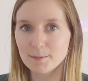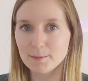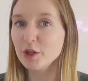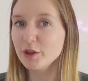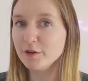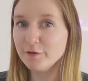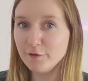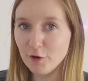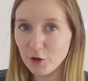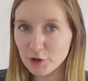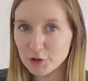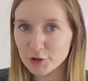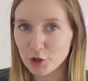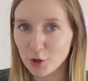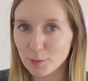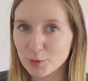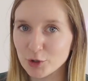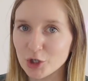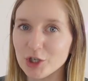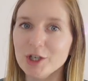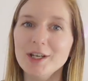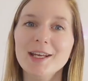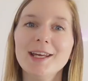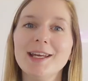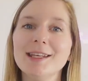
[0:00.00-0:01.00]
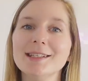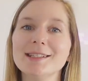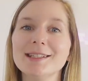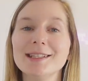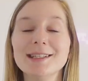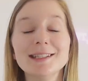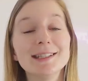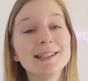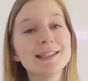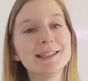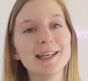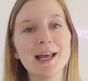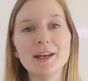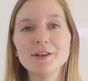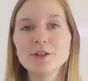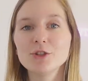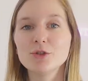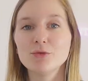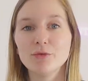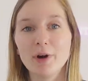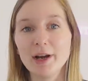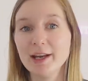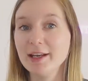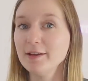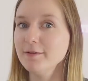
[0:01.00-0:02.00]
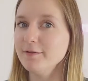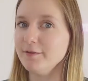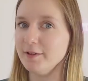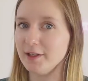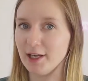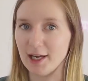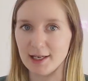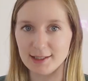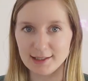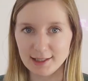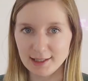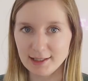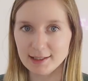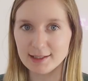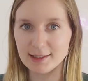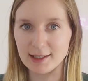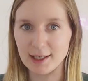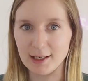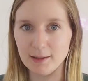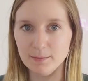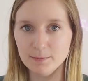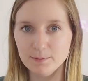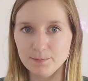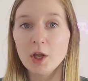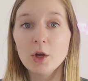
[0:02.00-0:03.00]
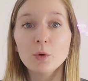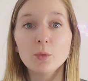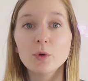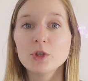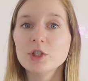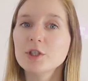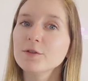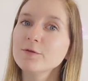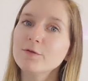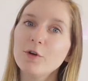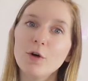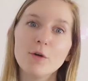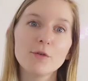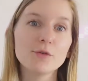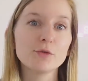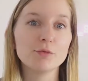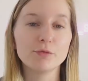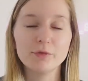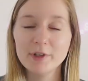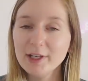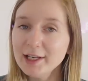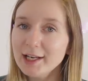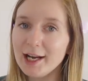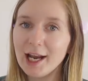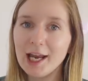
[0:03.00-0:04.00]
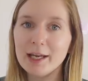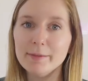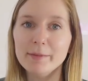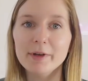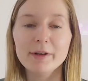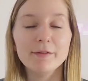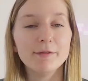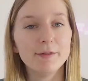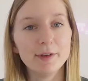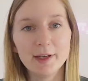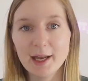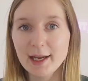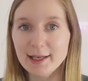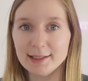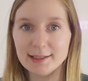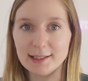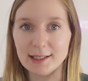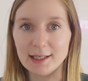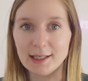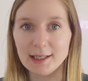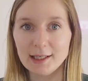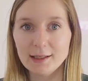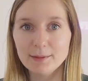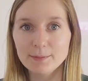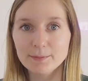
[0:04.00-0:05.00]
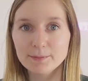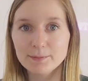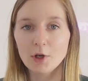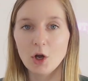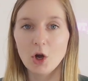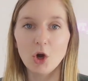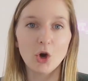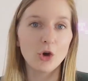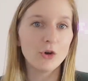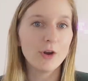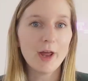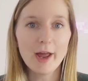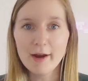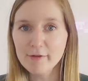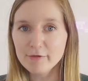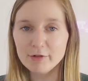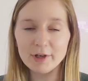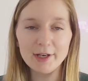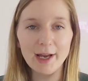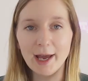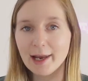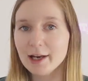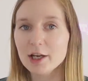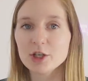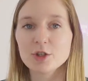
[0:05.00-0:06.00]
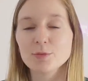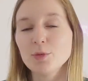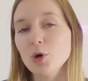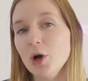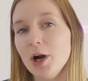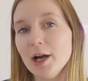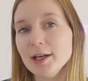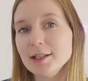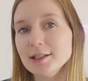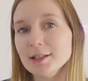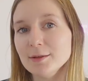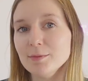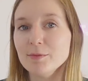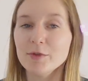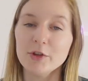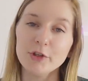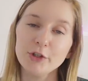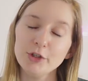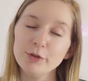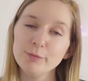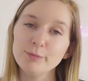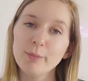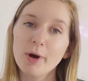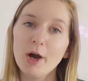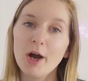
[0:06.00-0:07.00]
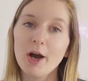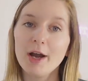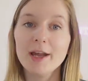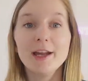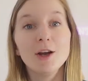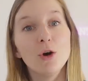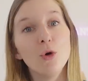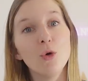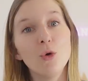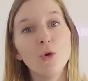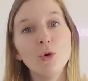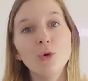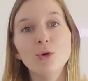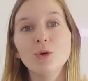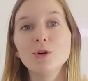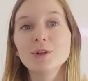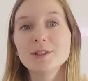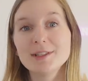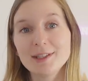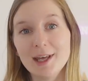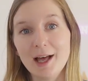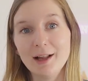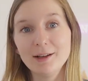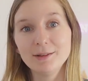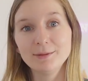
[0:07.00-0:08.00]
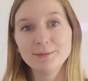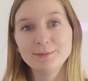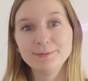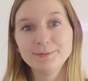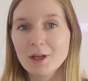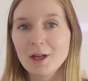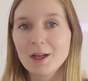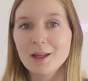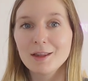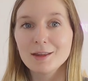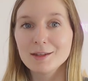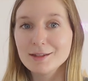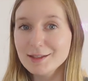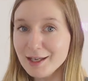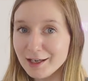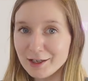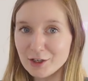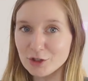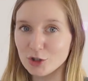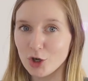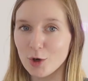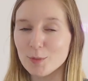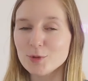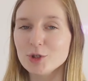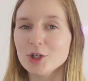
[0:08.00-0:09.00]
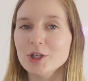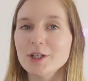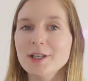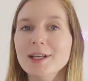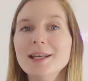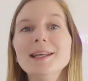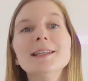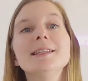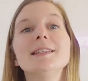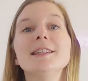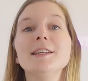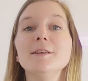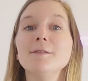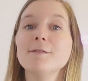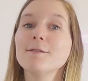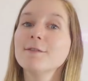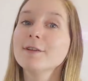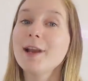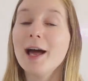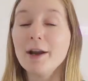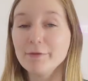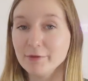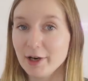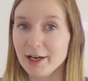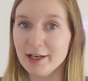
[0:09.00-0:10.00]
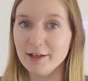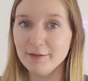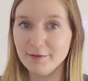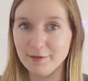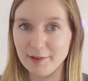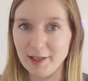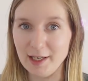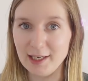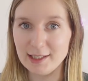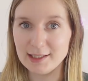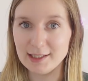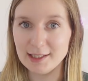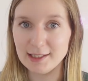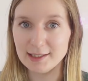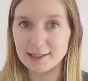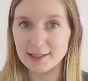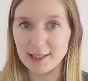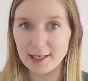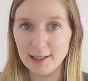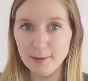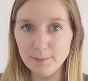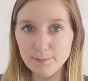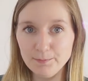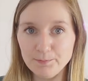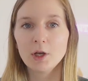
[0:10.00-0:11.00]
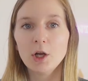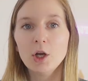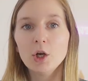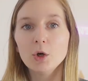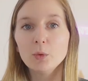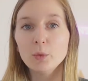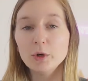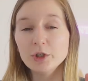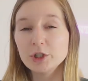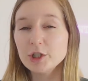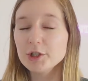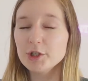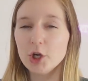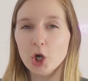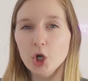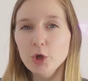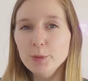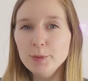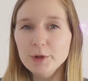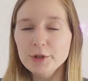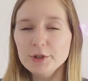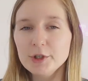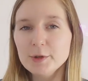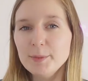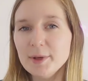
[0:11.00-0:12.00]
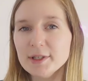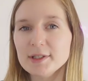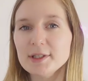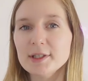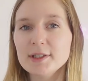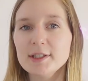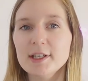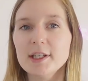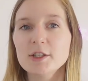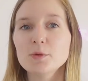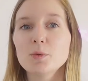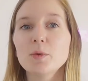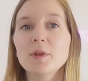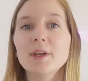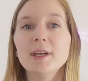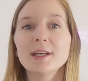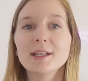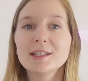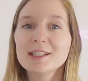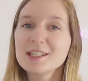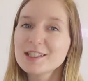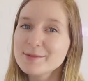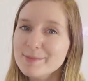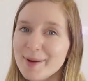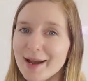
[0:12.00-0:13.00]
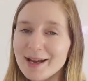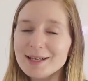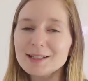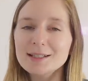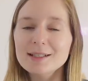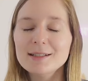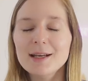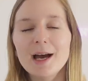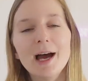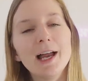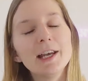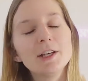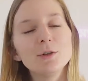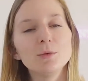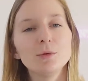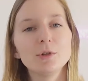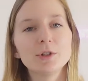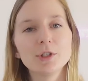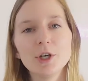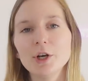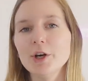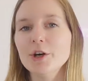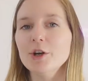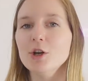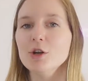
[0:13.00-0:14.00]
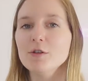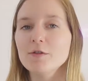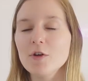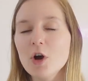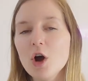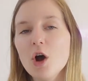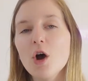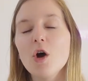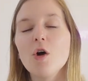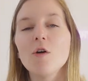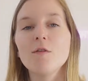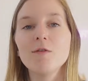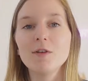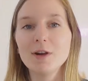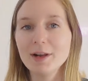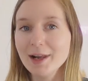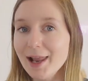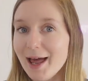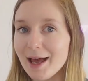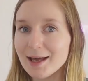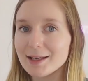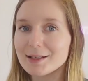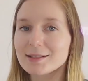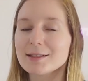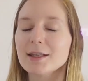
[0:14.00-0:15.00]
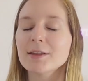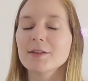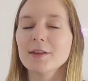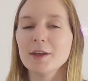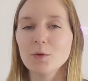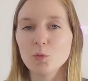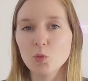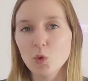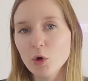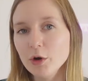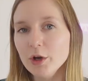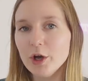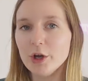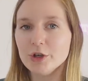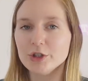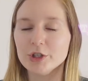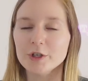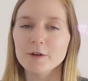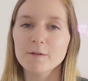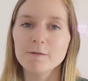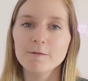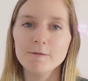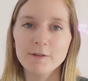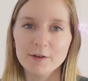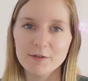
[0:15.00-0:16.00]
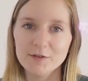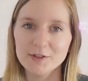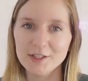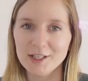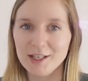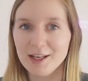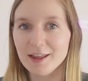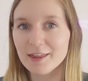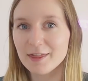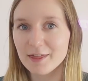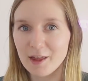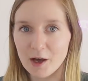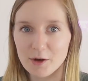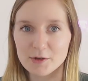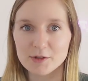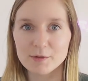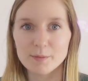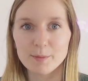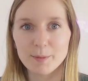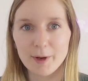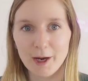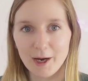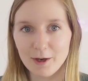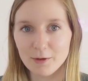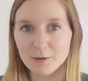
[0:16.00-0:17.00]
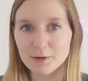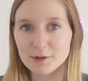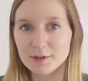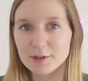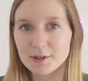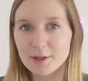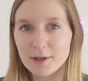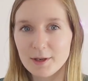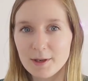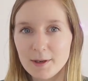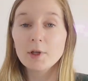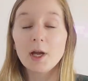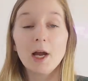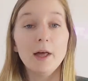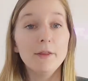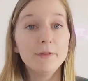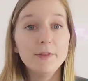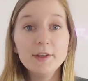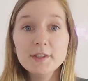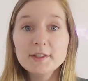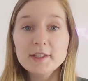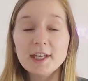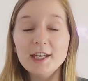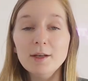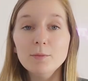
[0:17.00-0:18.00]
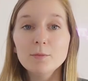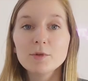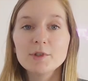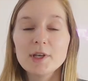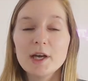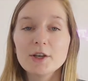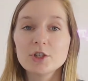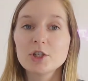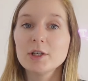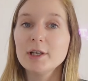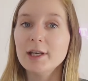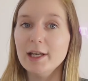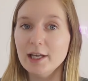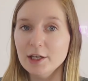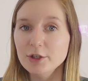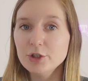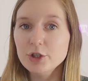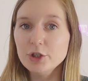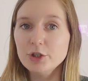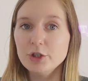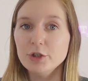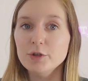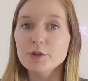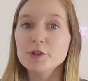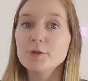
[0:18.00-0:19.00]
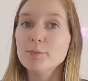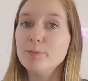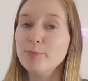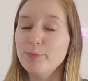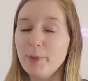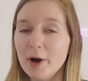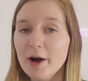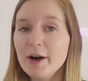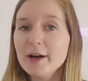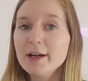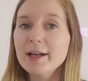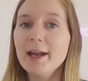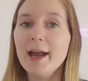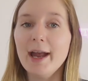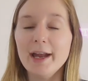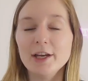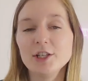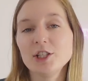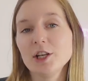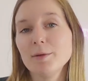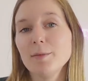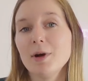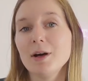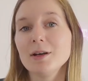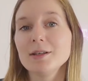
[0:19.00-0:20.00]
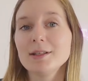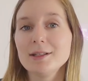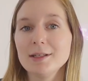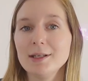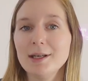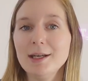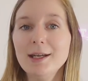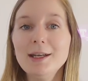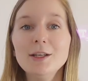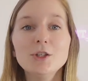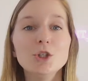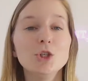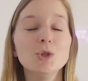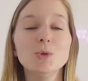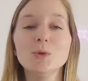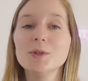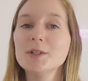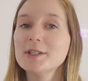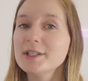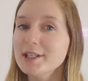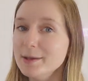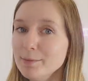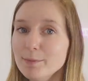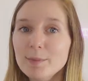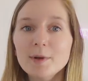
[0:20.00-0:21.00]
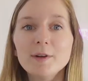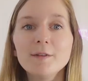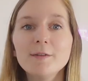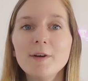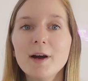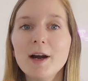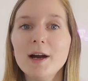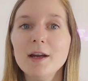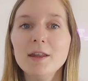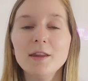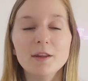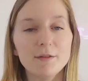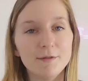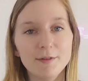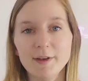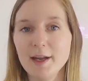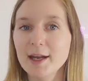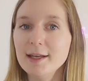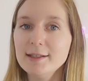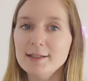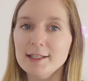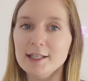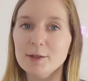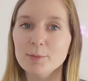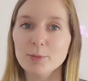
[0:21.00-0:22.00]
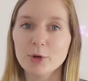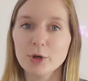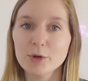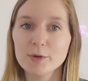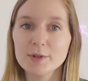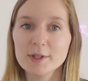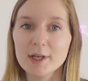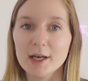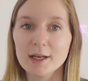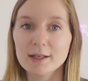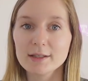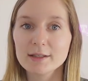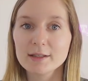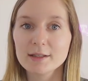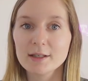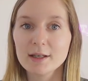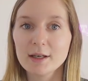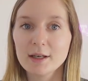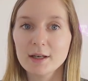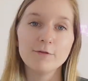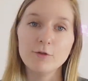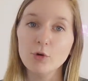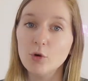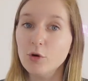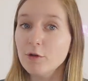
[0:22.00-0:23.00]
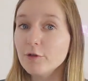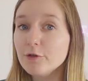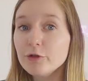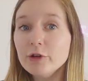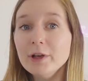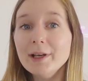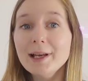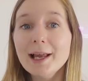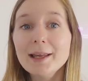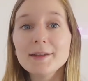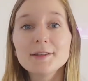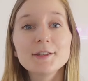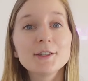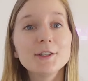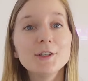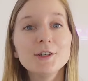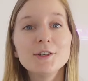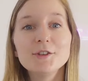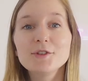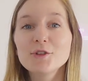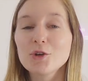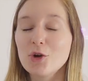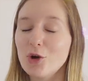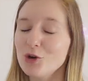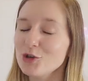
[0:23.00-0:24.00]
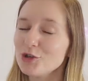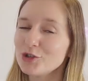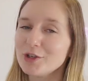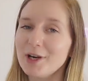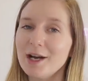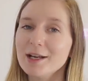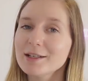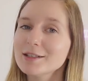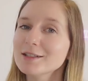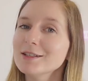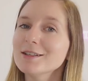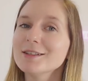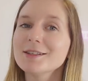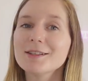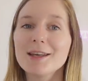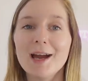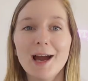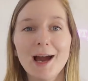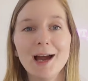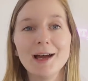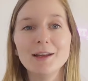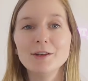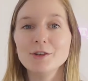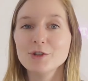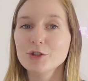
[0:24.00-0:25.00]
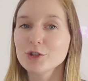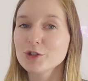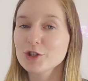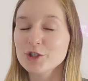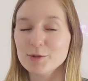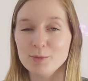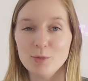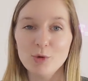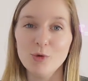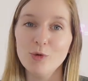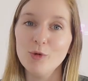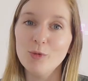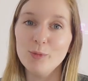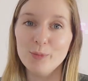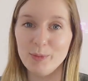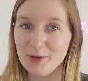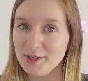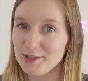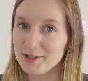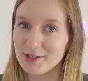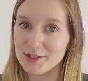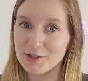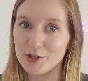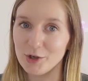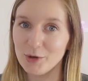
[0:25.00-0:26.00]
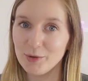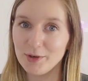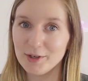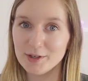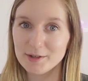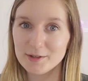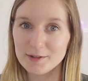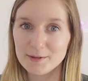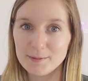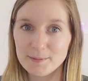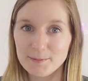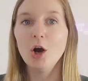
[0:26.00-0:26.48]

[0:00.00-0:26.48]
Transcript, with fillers: The first option is the standard rate VAT scheme, which involves reclaiming VAT on every eligible item that you buy or sell. The second option is the flat rate VAT scheme, which is open to businesses with an expected annual turnover of less than £150,000. And this scheme was actually introduced by HMRC to simplify the VAT process for freelancers, contractors, and small business owners.